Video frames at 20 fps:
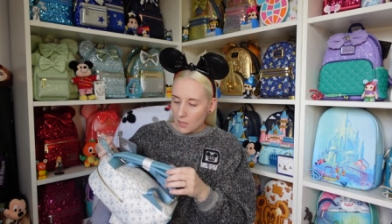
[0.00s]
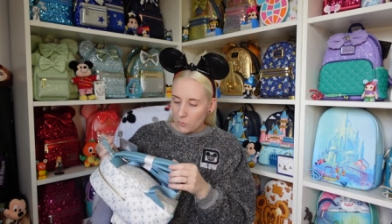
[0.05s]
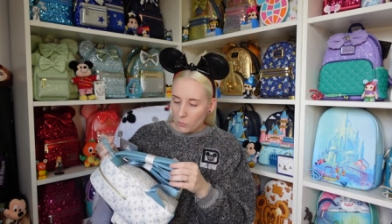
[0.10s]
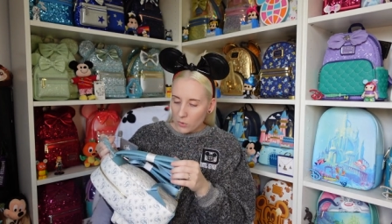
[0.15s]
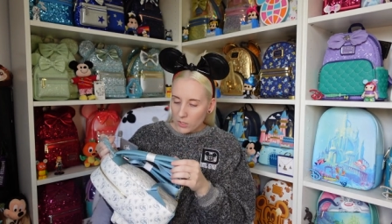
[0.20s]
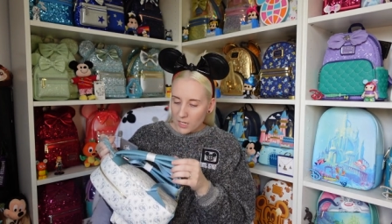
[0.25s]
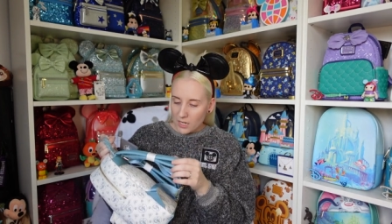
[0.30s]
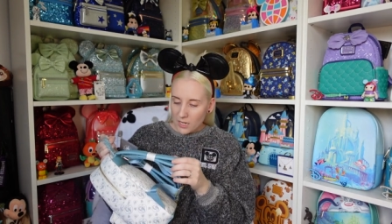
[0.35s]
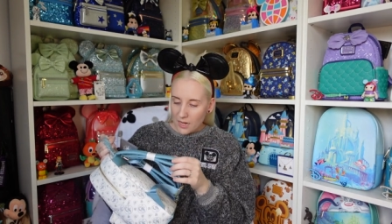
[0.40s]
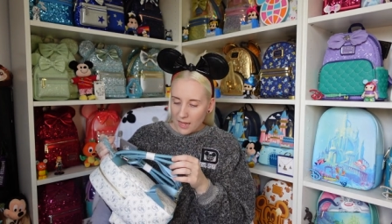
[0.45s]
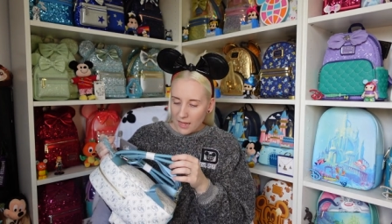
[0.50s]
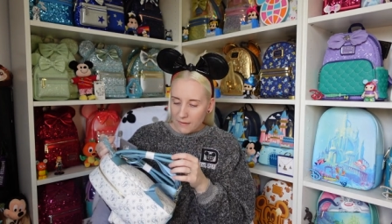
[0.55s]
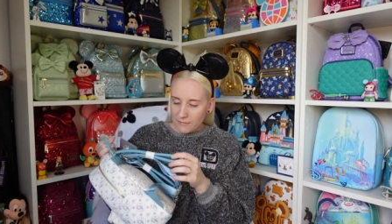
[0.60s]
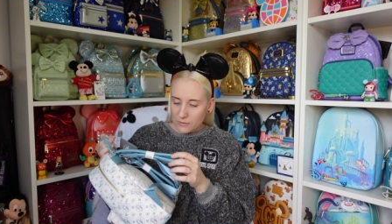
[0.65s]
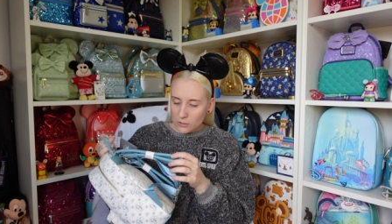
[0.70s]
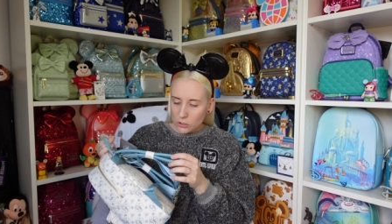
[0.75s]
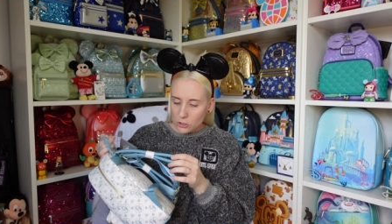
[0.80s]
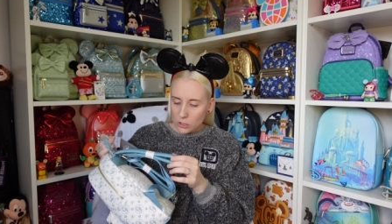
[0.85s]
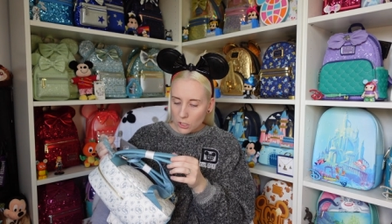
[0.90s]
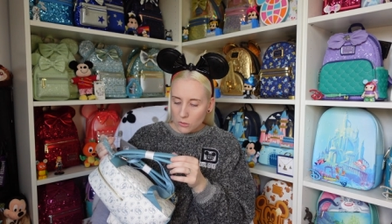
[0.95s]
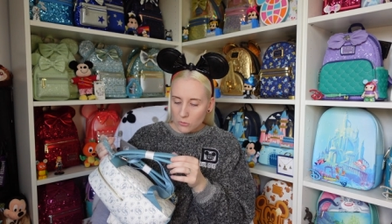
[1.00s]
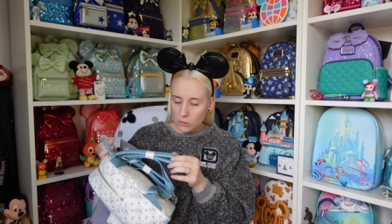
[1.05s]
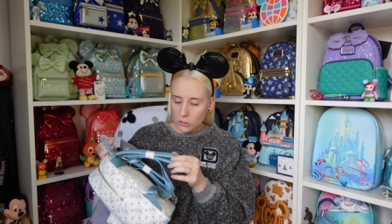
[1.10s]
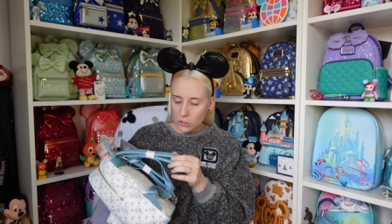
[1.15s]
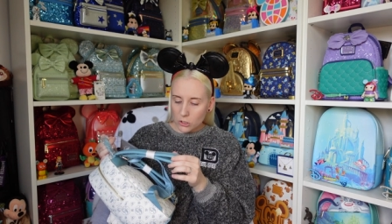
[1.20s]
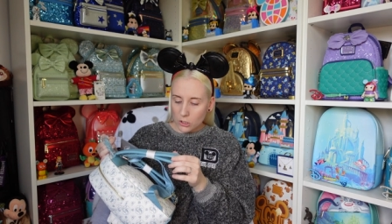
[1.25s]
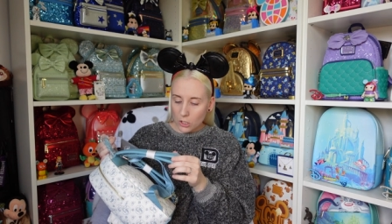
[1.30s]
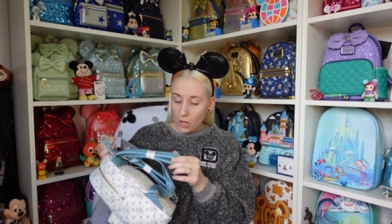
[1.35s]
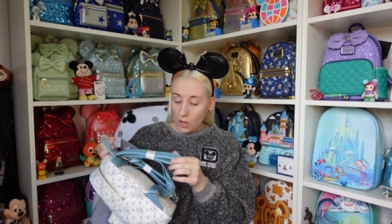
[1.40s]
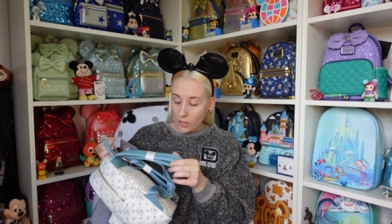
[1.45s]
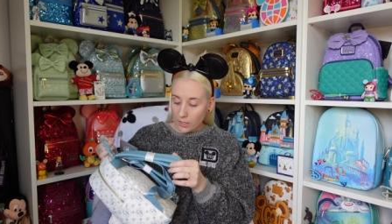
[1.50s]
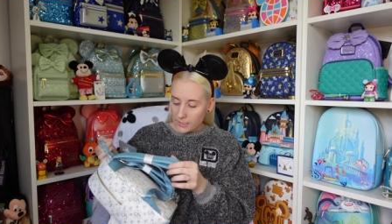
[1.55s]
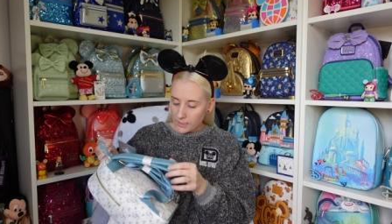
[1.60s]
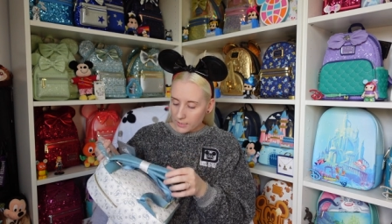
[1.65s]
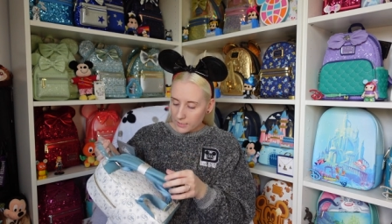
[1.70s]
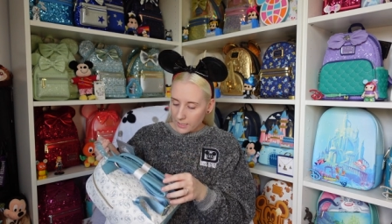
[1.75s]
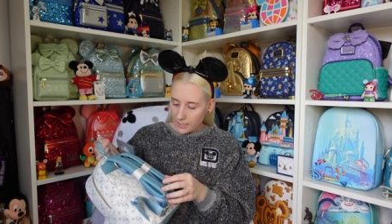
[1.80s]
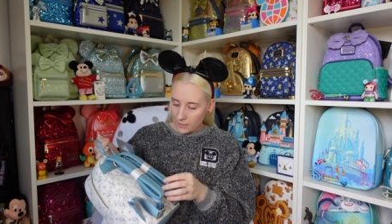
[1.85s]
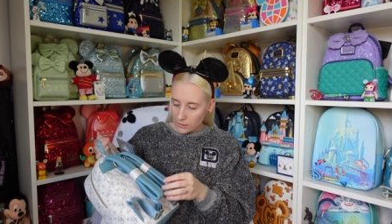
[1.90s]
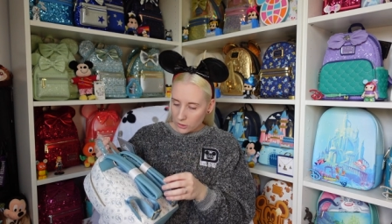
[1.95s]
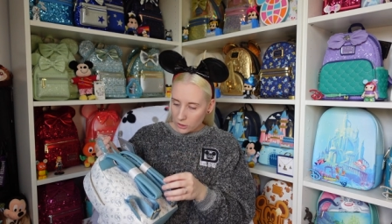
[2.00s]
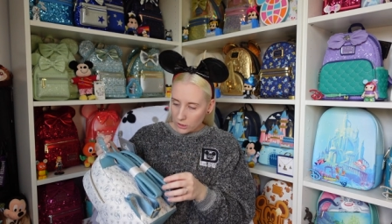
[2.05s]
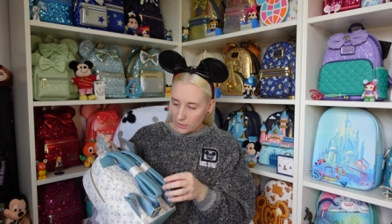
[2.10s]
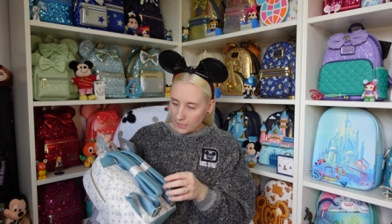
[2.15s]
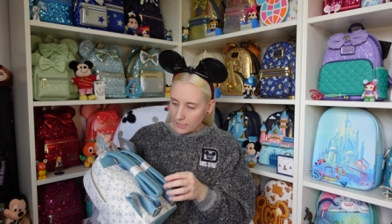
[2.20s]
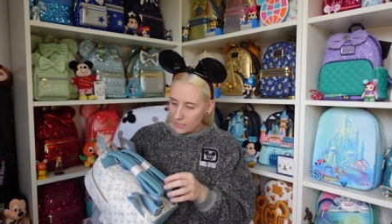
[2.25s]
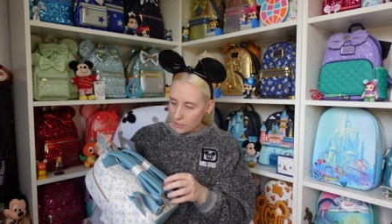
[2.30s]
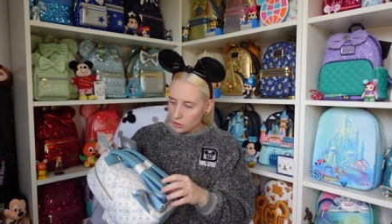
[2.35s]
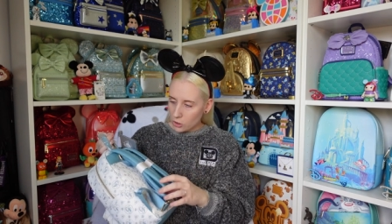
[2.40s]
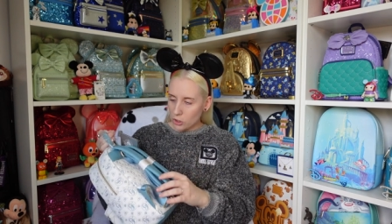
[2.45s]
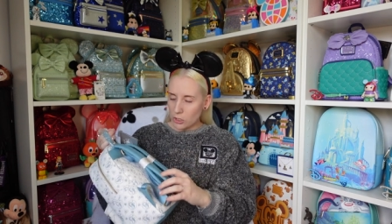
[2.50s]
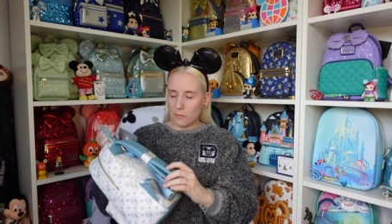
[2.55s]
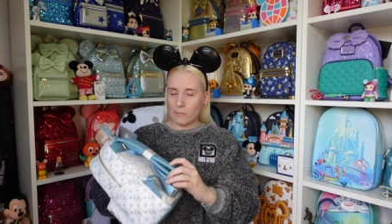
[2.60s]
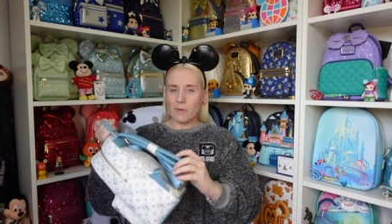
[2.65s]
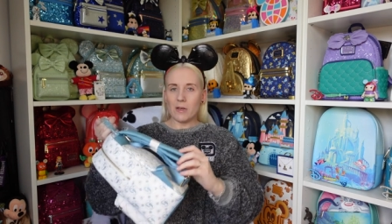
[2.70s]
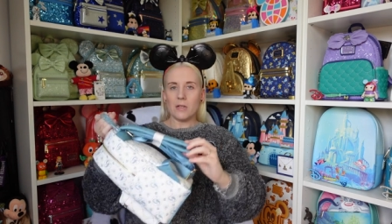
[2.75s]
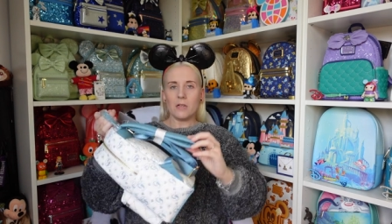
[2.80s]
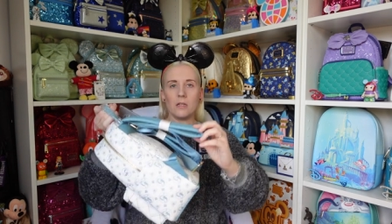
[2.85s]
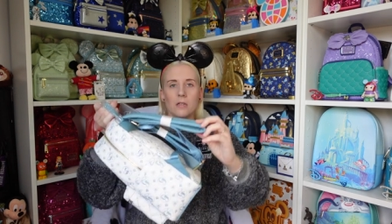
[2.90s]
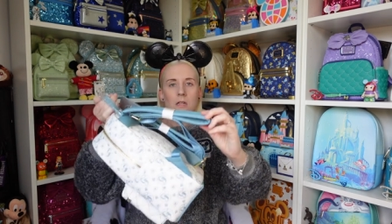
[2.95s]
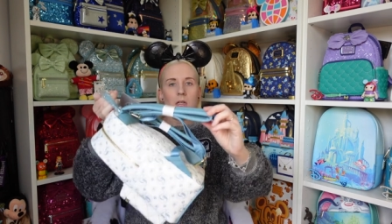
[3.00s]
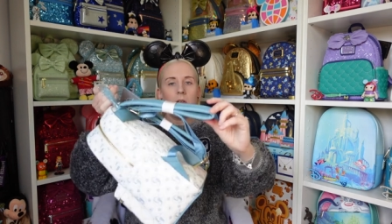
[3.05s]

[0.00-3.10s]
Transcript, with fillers: with an ever so slight, actually, shimmer.